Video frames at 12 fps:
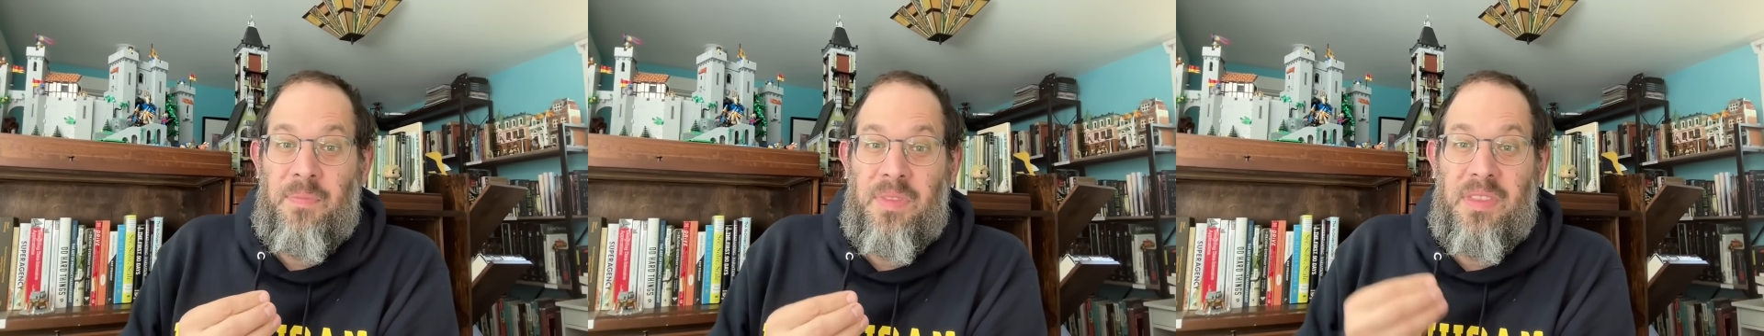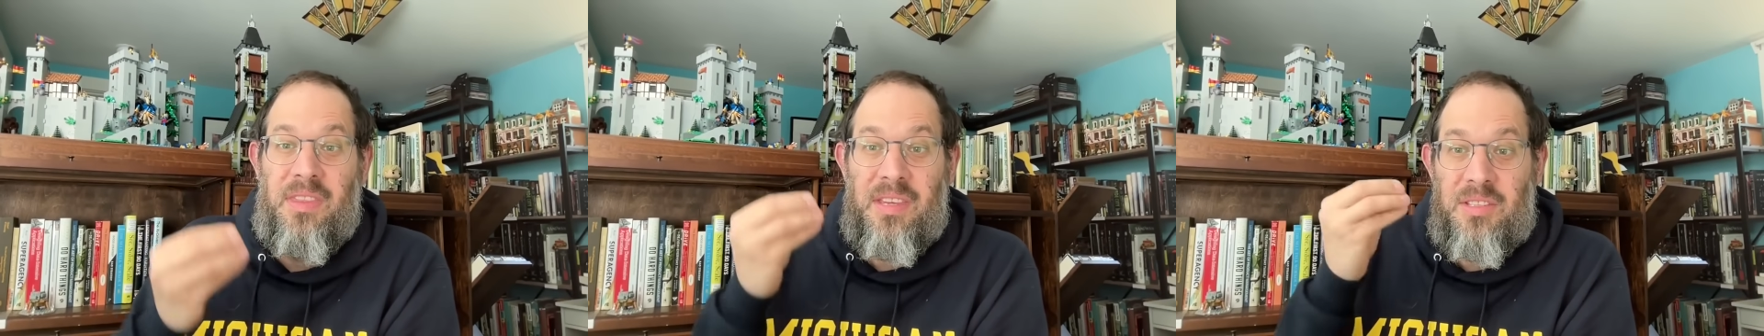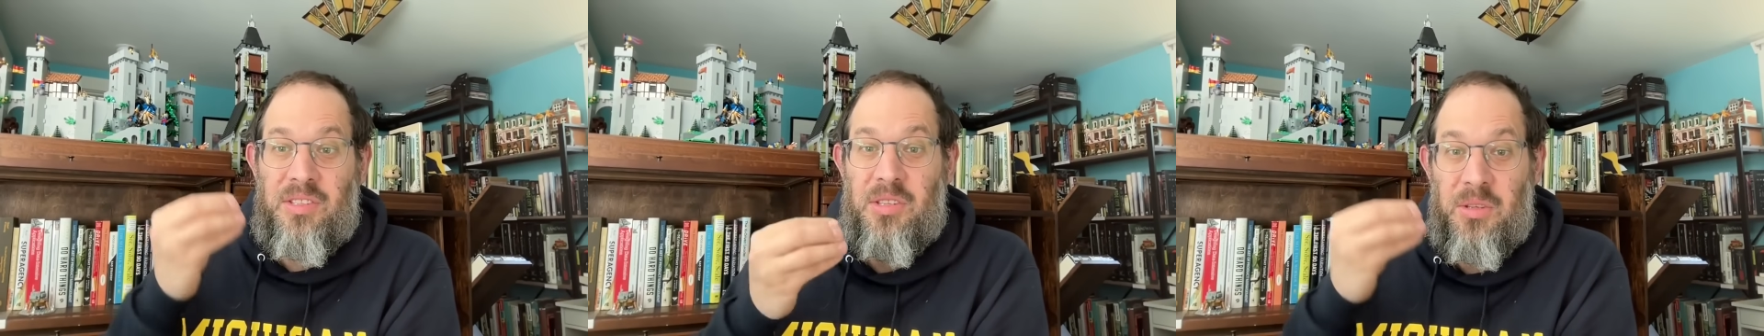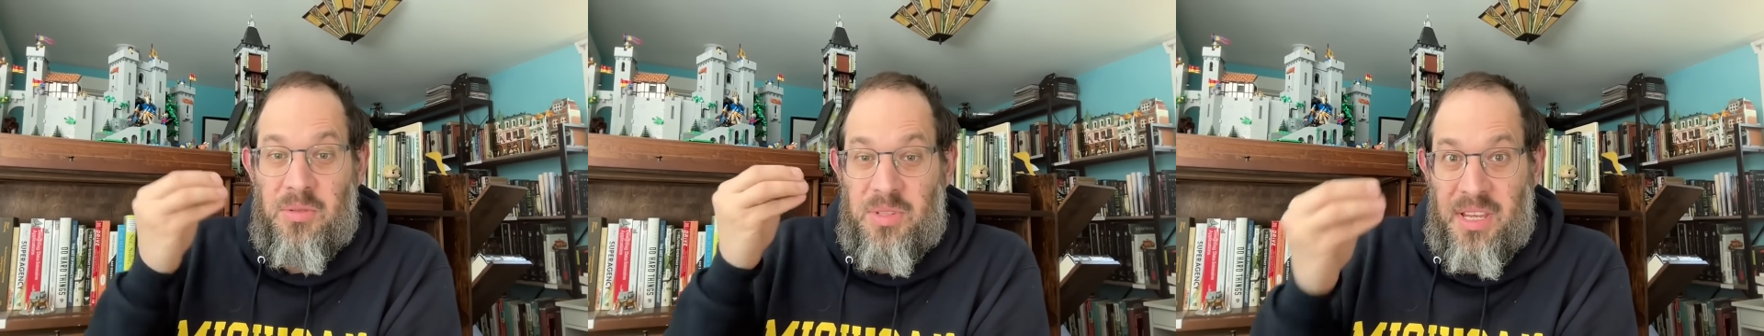this
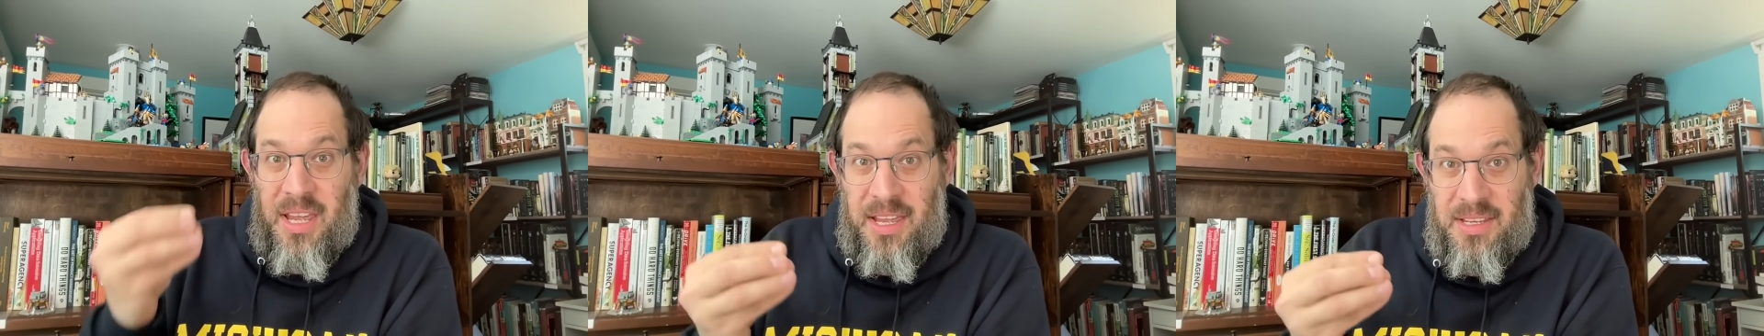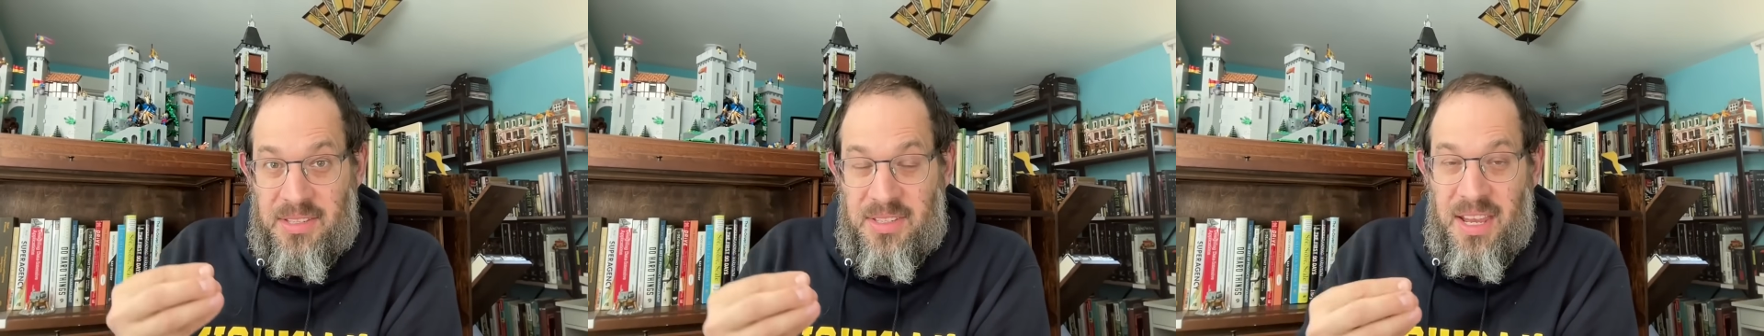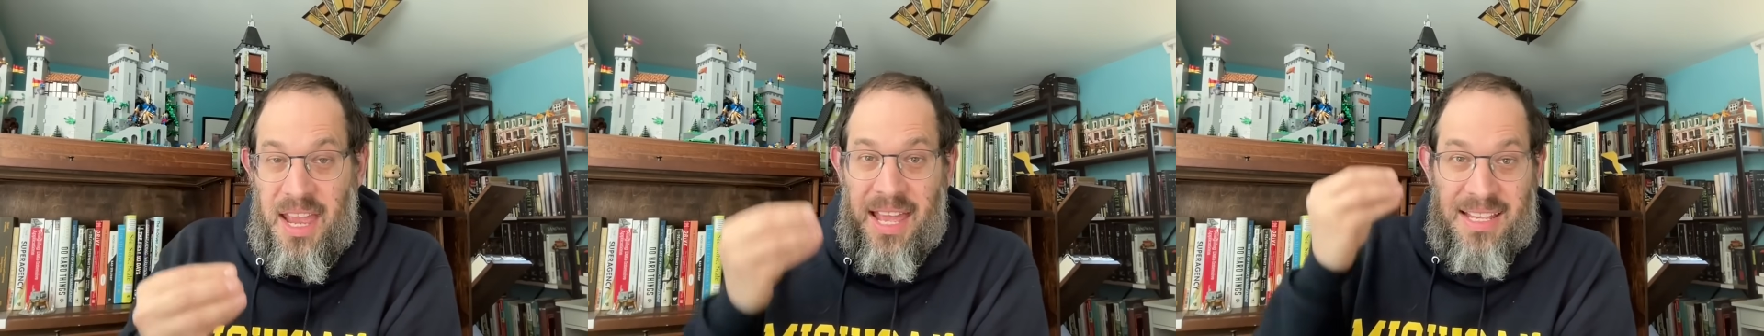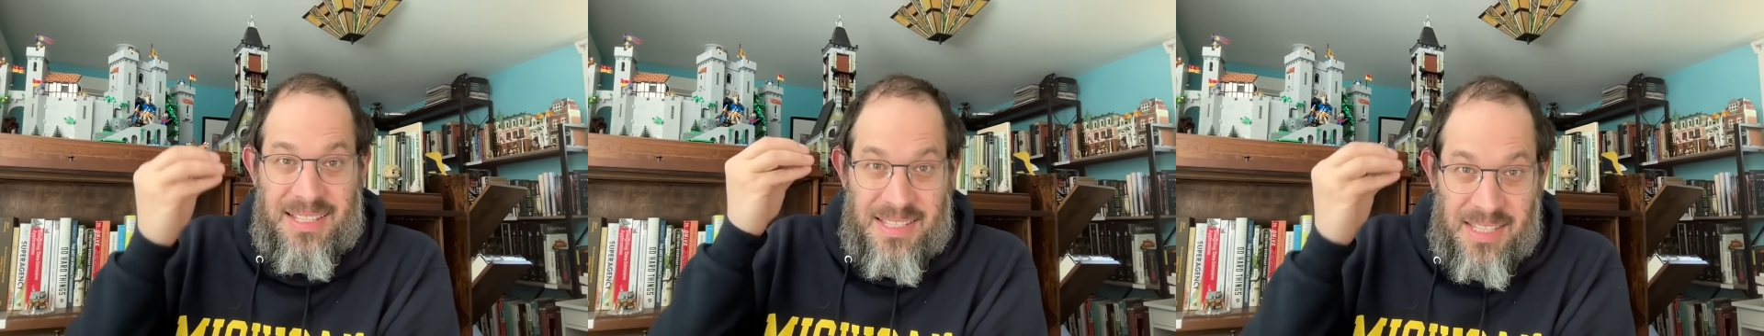use case
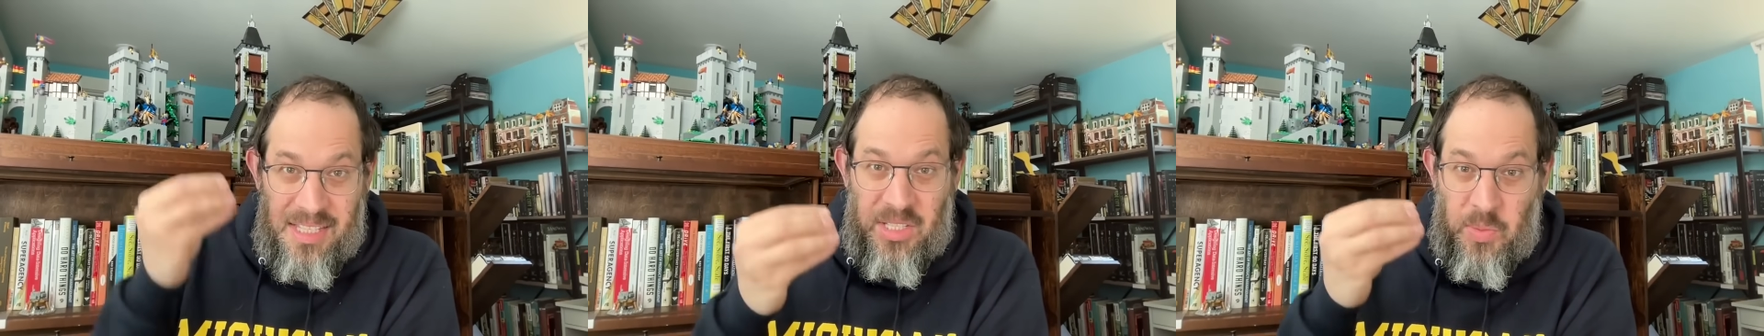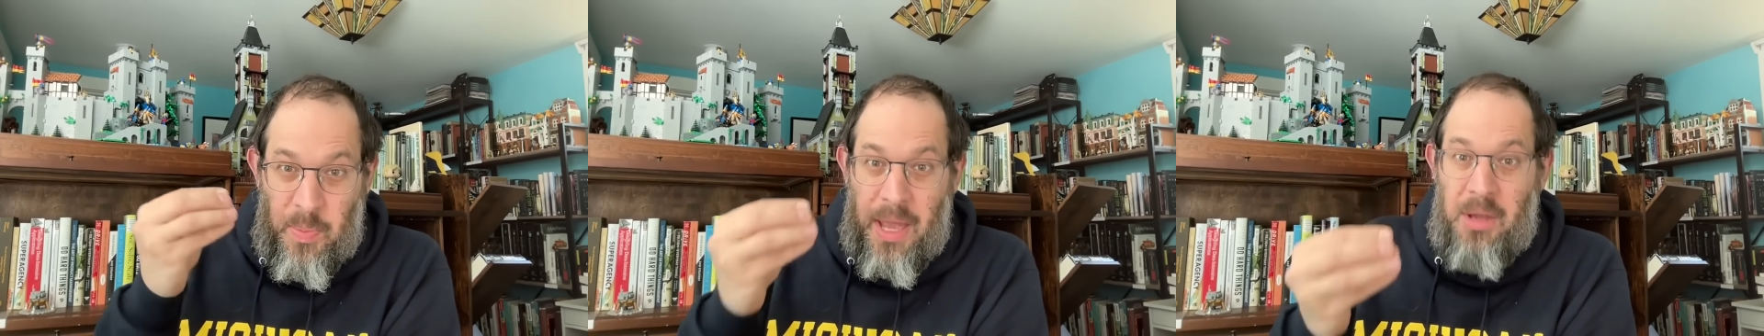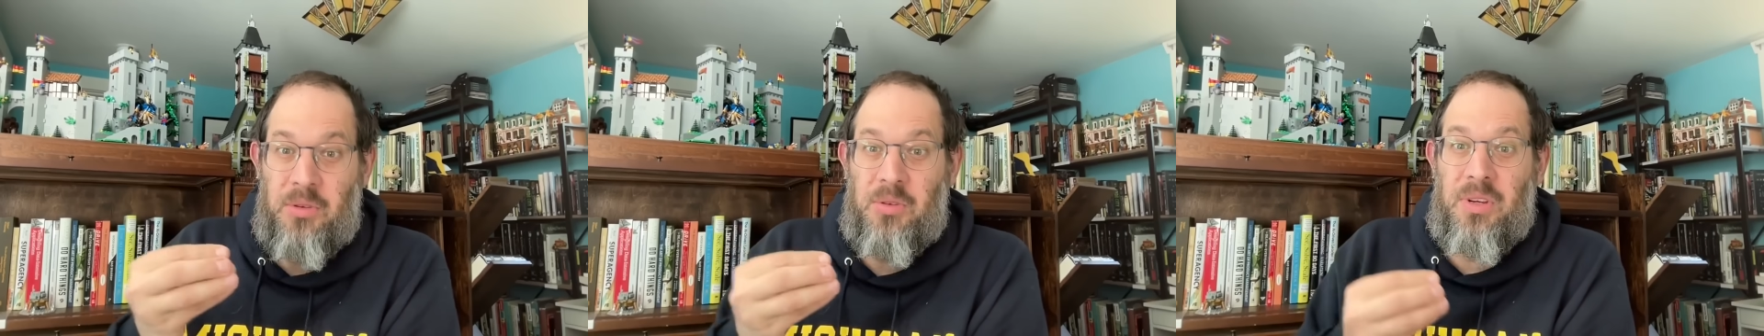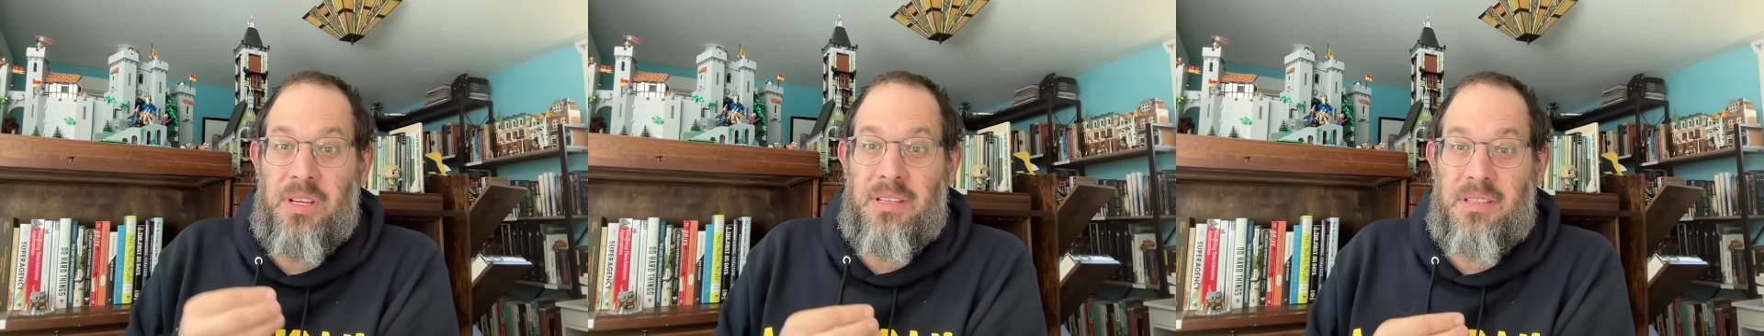has these
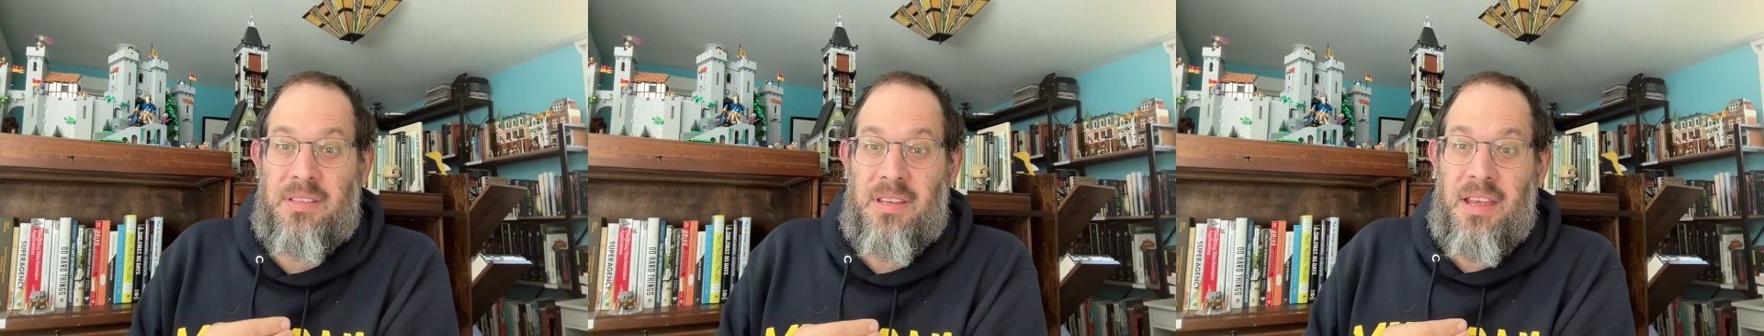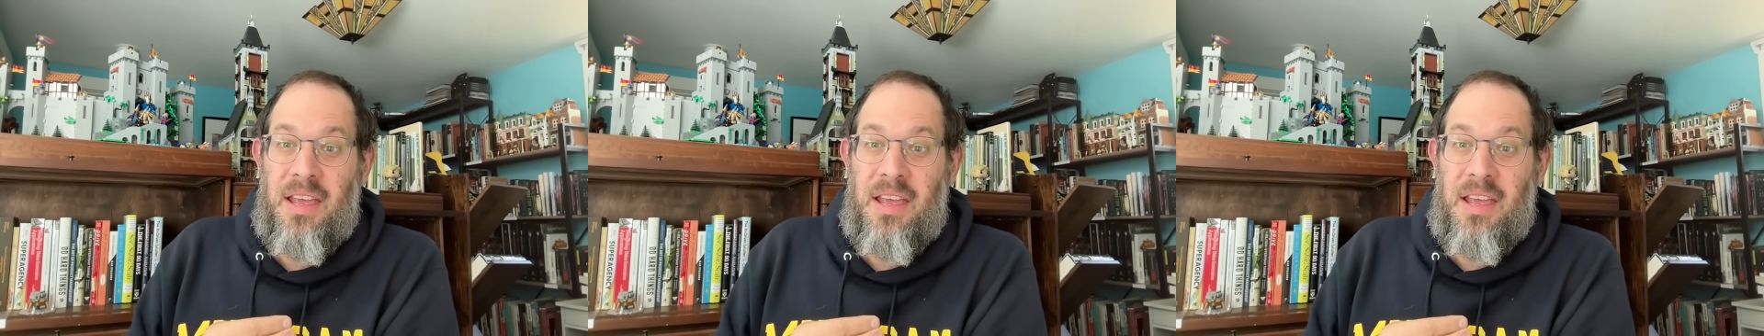boundaries